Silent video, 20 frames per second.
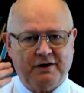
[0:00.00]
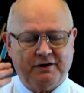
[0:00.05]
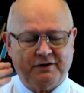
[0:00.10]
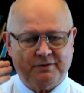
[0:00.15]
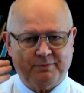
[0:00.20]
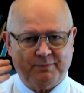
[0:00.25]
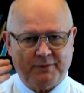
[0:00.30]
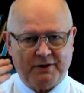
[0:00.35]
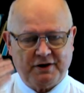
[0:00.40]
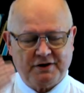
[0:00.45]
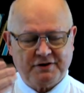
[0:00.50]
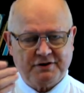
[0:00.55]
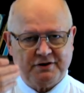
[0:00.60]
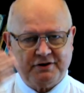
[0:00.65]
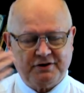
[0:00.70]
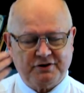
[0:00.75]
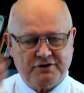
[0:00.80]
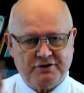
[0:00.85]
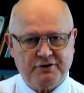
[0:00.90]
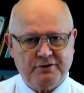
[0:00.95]
master
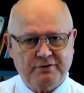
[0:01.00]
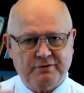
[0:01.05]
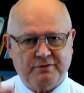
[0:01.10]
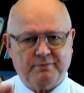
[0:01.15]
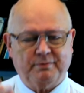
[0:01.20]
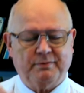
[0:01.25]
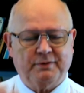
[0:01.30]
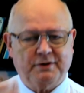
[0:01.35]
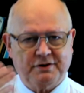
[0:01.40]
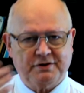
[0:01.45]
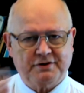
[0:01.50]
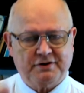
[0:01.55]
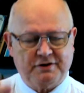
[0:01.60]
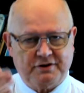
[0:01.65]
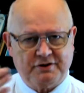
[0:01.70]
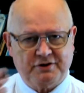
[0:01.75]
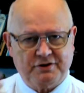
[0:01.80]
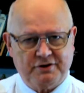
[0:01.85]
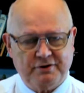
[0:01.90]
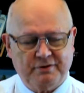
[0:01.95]
to student, master
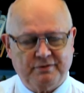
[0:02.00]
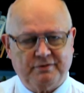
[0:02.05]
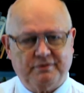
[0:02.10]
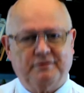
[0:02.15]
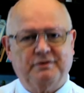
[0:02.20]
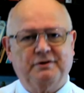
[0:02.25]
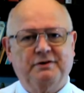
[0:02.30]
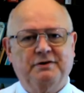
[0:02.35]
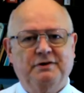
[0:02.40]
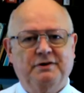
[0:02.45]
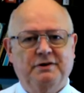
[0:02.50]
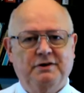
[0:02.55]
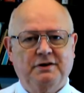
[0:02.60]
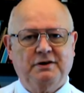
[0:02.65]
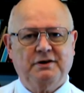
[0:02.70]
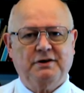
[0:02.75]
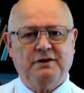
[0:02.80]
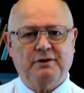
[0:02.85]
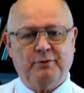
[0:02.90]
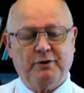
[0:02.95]
to student.
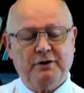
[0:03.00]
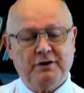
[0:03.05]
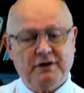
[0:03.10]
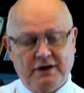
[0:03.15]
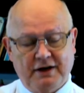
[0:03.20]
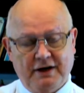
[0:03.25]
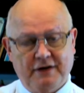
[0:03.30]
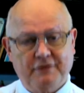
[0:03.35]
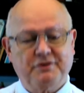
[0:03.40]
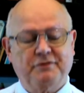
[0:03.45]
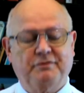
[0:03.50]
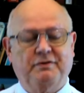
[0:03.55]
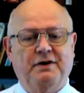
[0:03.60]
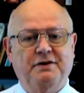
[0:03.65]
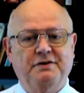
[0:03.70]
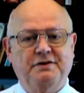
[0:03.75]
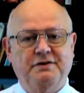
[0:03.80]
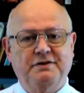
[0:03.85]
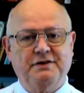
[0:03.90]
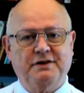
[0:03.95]
We weren't allowed to
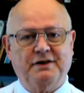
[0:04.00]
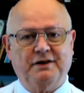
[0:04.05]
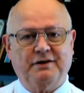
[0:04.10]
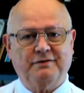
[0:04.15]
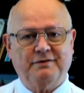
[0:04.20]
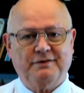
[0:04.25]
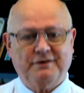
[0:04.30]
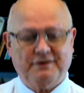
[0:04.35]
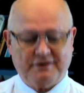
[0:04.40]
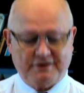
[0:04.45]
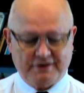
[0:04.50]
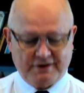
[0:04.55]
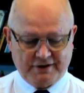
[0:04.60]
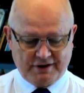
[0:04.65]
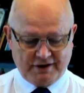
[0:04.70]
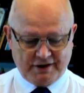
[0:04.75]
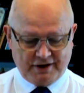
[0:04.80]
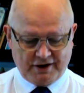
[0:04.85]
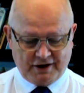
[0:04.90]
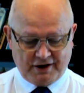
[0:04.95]
write it down.
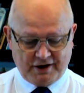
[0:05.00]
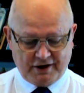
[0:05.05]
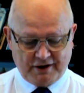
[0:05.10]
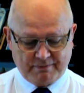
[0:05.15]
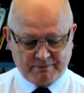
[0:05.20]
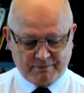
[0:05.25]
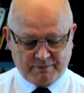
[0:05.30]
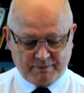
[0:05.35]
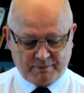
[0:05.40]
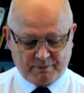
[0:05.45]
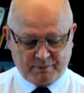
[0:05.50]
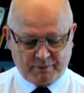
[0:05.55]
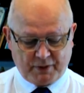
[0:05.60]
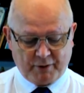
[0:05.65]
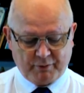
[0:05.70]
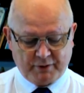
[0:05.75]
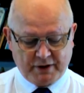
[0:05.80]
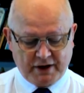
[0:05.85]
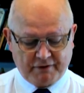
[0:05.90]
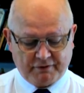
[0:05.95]

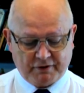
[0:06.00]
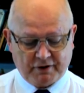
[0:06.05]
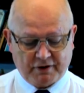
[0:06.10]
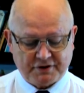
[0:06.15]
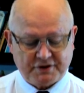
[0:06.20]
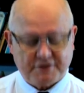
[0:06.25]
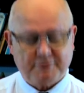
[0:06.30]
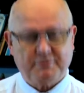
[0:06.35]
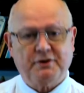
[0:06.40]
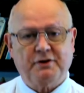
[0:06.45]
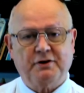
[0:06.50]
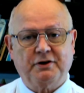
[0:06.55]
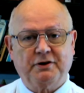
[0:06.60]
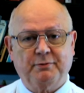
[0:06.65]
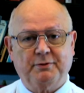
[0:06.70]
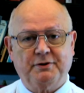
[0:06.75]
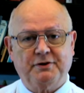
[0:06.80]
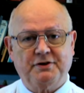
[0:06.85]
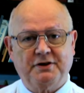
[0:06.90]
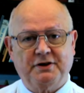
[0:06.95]
But we have got some
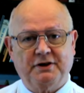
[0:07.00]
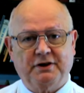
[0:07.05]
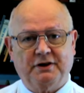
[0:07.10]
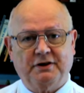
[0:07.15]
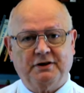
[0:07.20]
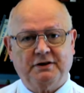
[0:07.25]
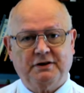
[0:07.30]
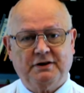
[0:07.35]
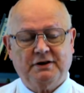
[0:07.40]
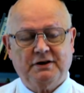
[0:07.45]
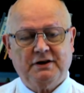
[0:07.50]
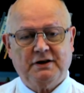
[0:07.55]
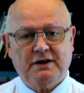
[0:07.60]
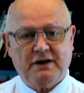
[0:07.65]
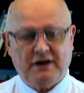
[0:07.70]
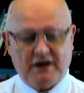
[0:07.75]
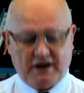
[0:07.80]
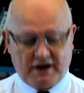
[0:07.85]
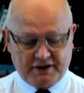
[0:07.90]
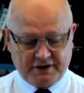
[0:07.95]
documents here,
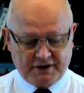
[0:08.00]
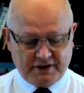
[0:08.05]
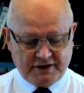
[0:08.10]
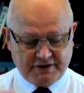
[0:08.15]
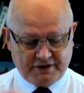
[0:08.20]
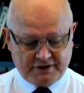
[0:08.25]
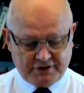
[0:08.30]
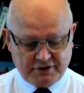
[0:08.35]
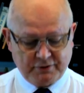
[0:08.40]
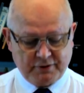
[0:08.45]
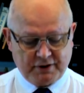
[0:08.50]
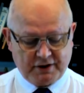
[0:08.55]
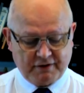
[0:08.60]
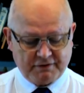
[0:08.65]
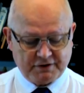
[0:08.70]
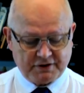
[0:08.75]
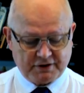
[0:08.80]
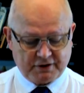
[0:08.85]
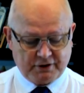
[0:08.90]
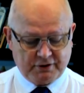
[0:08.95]
and they do give
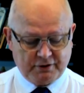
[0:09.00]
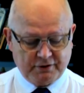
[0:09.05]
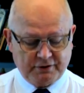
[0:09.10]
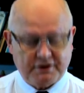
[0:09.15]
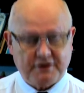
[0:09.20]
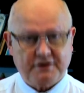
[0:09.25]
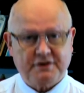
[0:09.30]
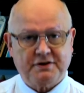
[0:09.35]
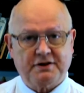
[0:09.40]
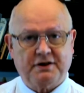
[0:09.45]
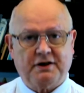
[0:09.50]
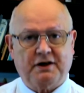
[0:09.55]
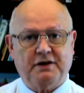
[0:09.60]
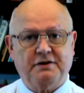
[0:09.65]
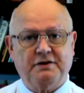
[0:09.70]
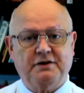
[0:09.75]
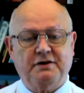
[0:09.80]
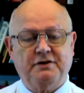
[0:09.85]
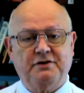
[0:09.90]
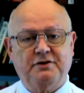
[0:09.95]
us good
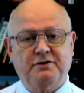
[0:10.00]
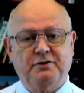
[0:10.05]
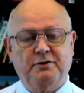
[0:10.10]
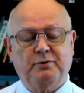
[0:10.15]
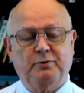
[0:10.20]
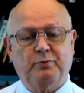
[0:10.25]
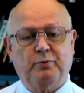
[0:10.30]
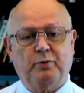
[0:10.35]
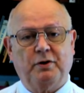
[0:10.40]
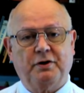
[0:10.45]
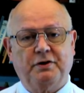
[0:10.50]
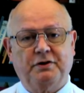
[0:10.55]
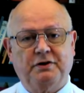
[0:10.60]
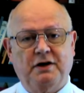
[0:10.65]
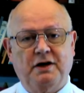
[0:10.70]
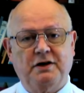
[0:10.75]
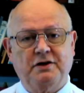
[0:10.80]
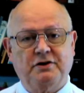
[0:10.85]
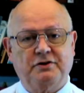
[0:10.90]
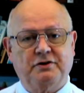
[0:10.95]
insight into what
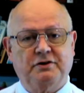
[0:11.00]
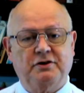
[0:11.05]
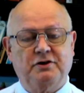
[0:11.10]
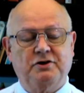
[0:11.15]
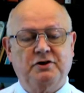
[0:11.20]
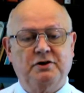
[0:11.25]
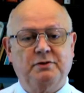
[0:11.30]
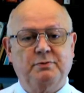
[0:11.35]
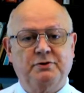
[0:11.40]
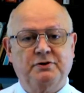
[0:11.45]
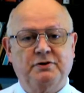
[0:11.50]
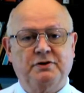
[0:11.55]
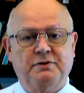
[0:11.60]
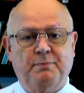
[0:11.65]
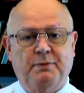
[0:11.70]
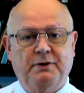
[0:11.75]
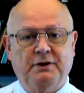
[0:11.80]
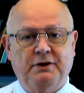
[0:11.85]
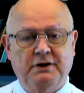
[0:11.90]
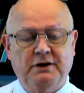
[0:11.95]
the ancient Egyptians
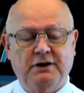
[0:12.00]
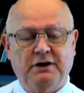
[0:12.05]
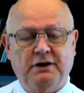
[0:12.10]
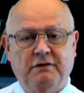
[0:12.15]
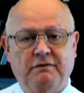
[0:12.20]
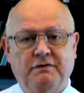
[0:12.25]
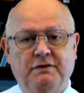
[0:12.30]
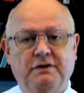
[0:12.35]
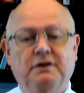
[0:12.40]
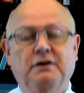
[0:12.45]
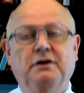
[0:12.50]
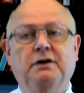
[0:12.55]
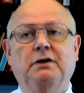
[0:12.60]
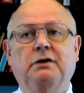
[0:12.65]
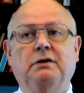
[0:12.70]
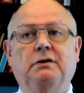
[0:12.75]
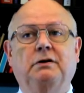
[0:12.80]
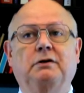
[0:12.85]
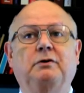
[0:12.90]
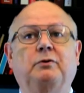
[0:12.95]
believed
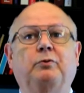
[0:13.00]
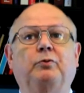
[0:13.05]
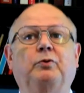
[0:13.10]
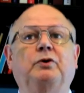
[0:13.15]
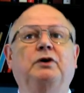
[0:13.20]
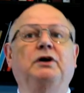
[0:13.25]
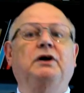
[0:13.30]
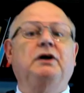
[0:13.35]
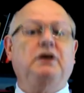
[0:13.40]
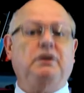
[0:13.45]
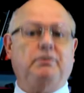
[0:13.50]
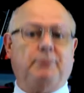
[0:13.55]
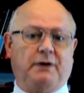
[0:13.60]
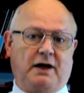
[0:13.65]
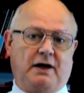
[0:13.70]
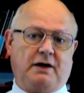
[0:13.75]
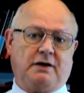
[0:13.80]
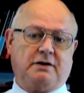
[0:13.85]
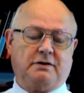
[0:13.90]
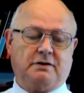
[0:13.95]
going way
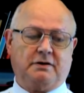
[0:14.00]
back